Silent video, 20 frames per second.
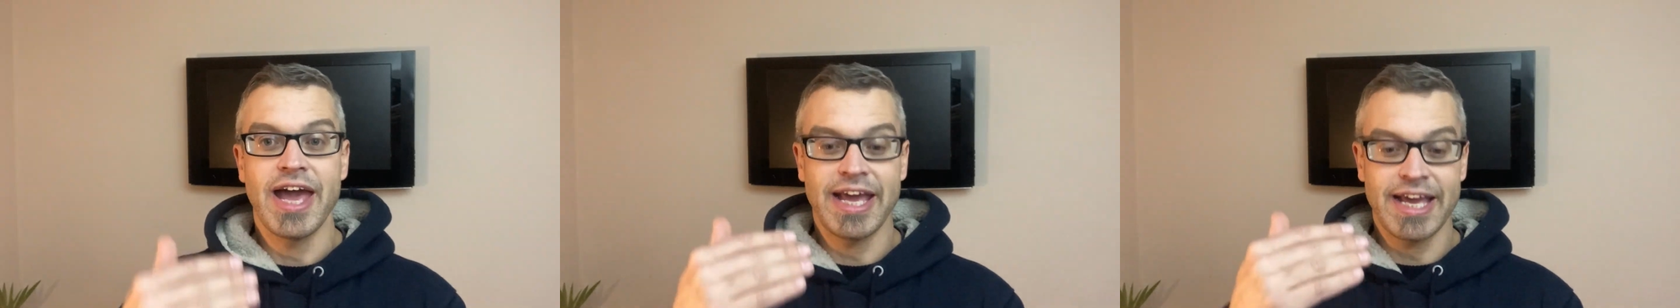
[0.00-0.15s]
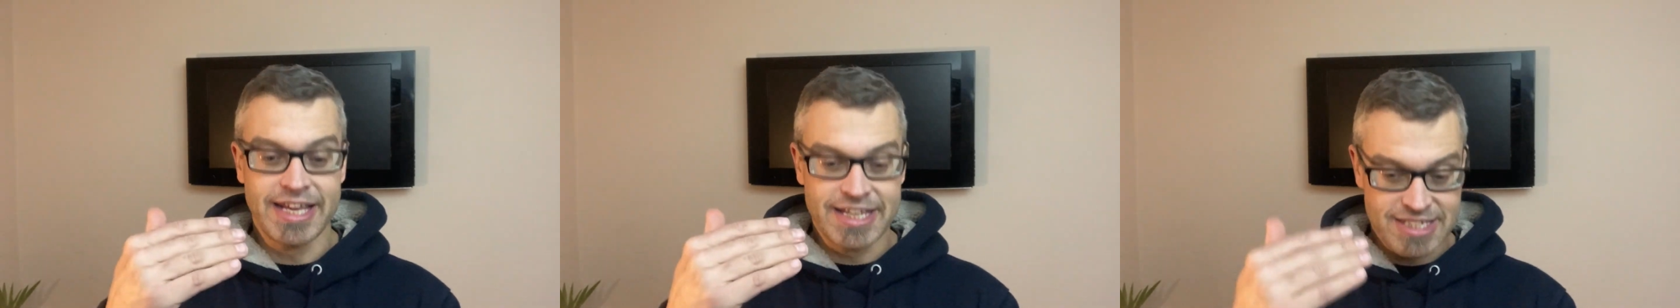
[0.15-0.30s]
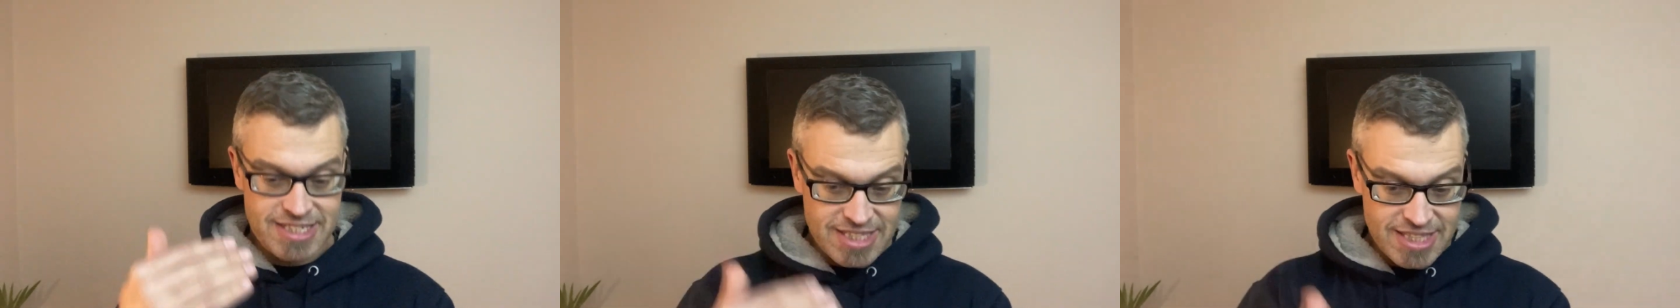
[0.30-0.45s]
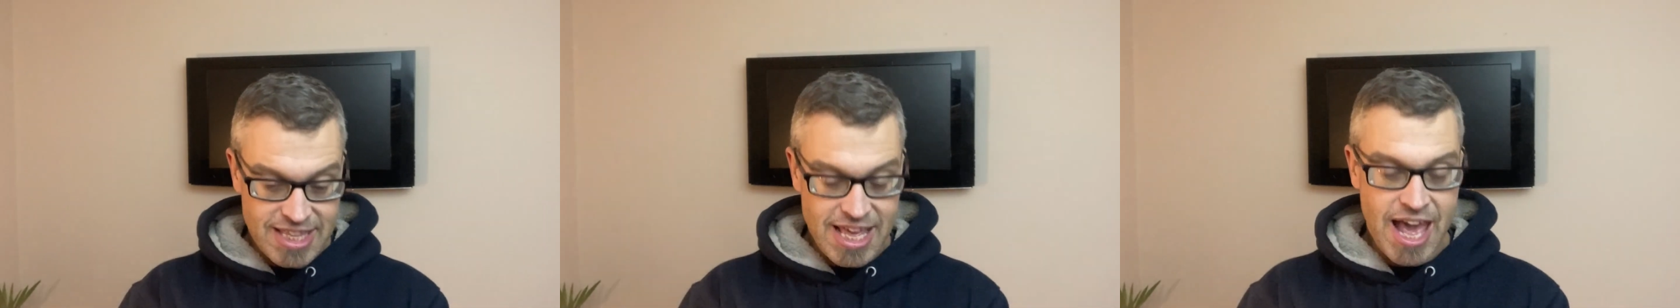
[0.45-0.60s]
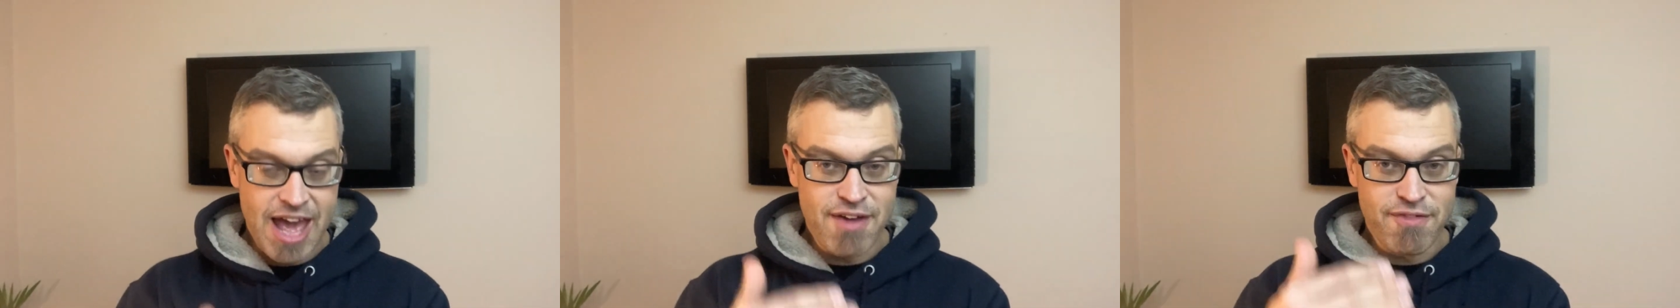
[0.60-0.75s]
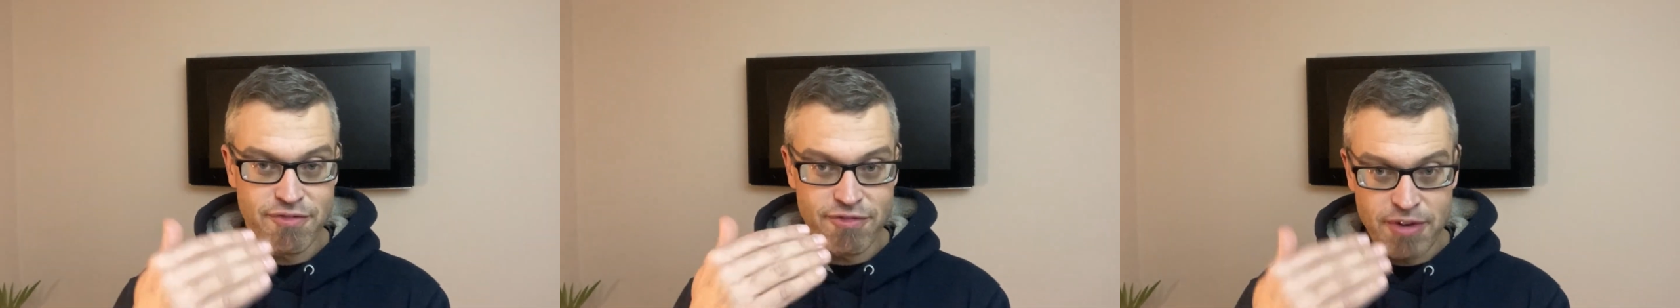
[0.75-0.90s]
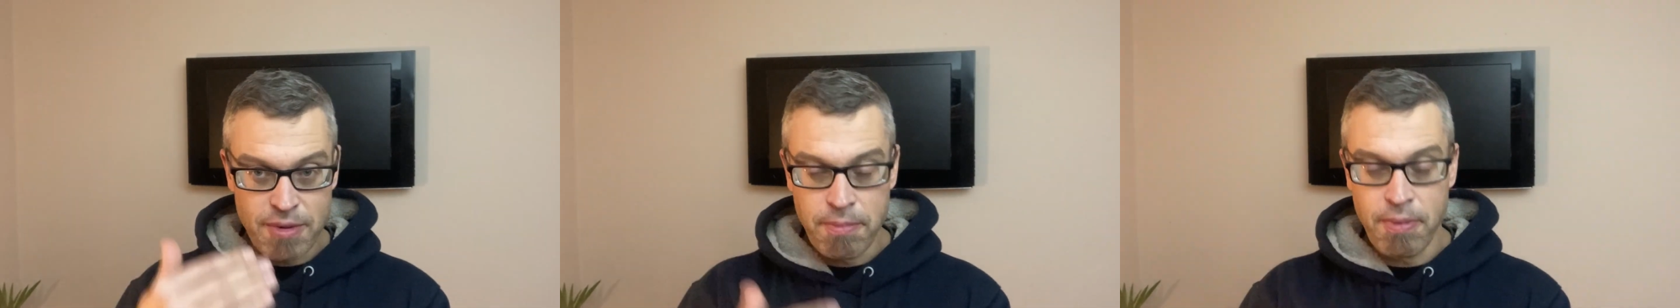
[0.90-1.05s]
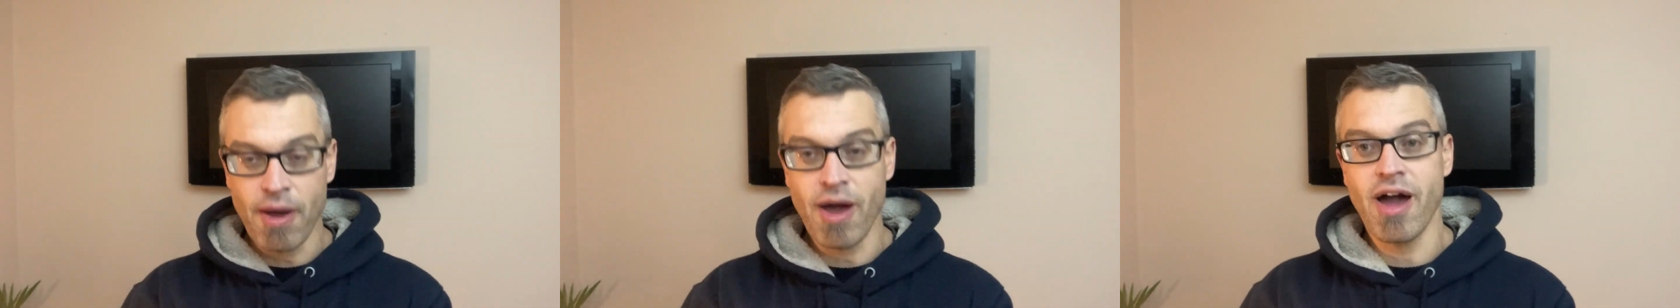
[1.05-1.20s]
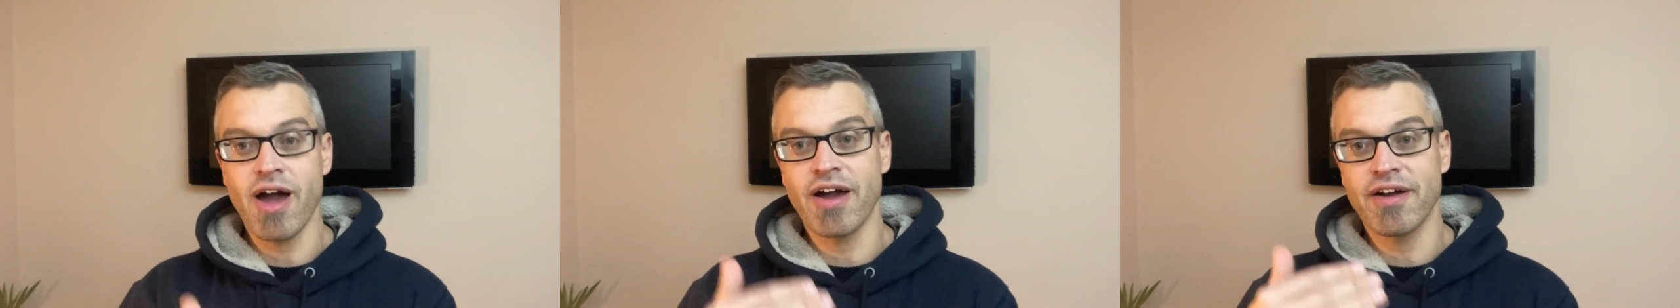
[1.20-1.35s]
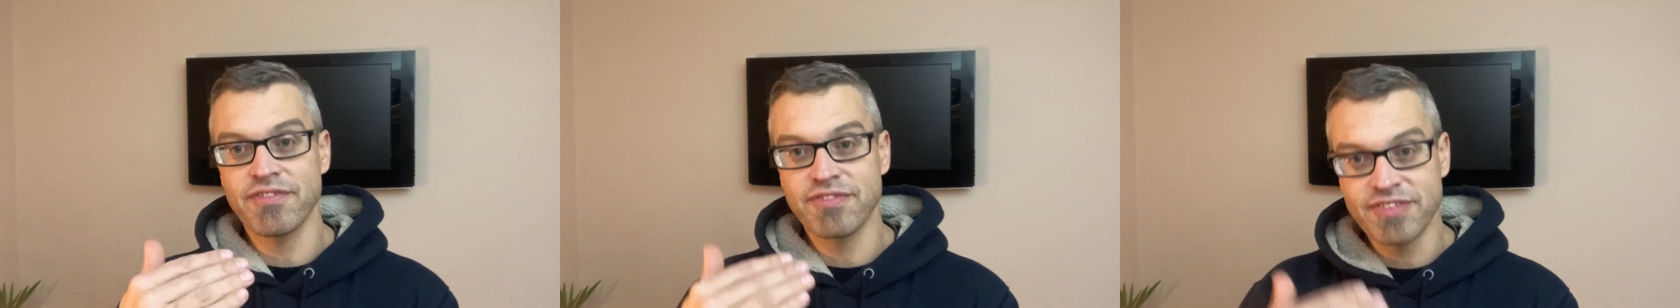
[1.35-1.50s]
Is every
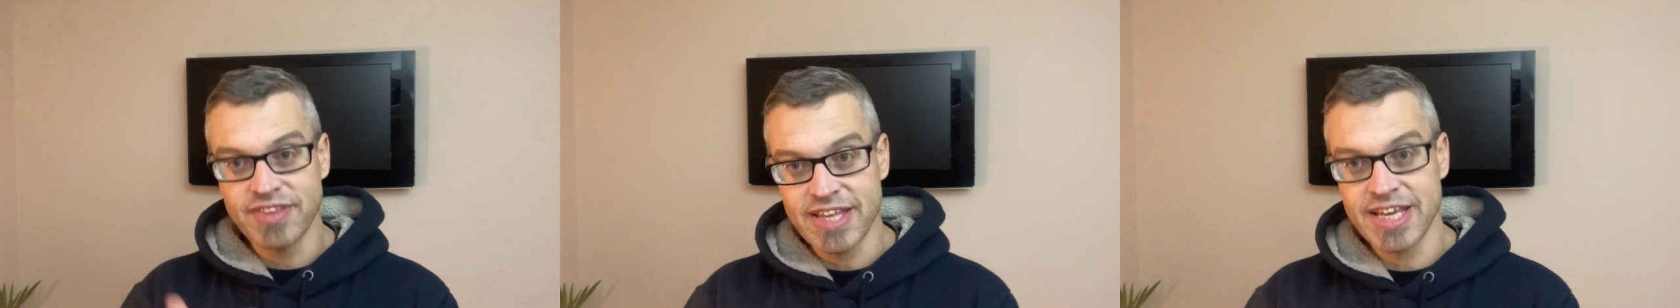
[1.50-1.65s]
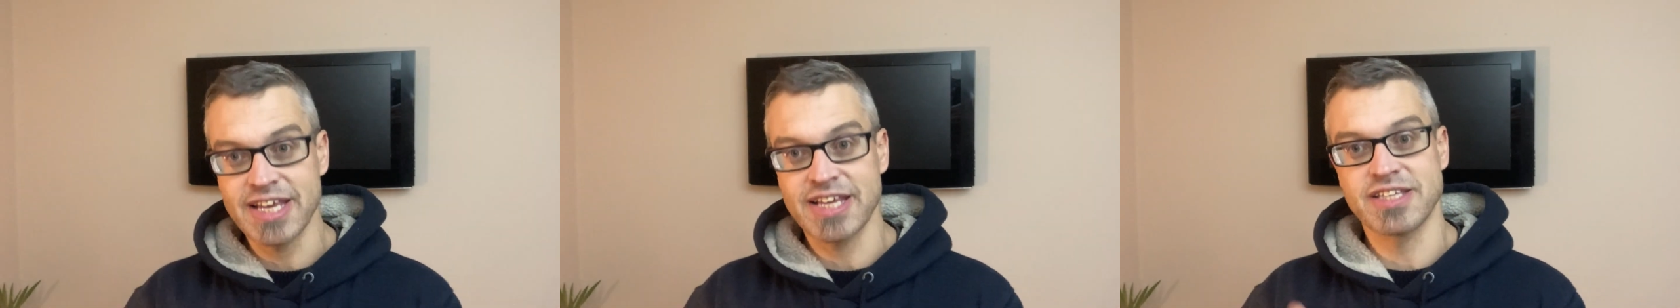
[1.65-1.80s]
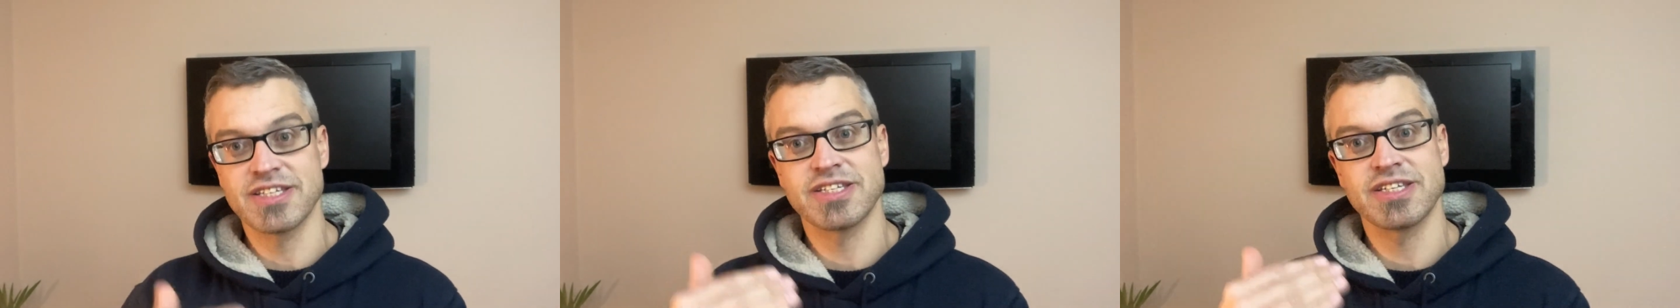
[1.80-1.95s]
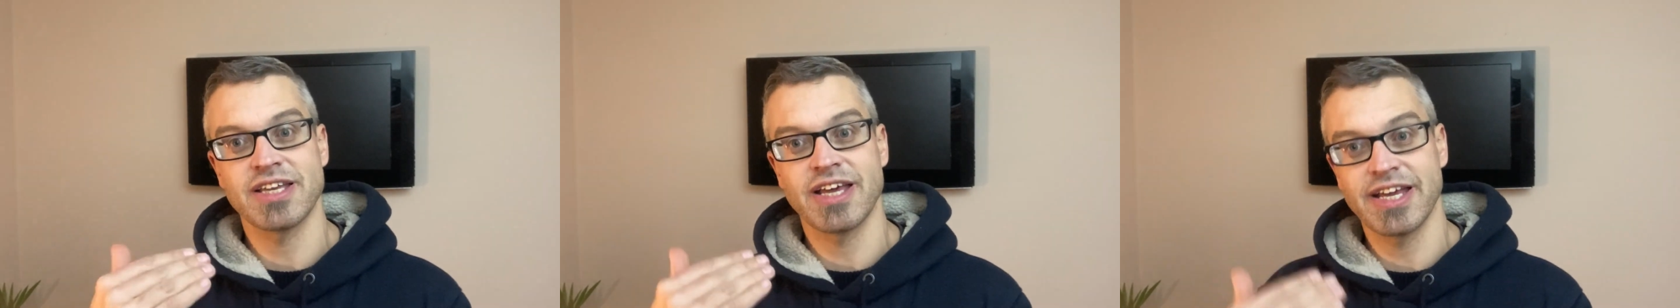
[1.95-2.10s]
part of this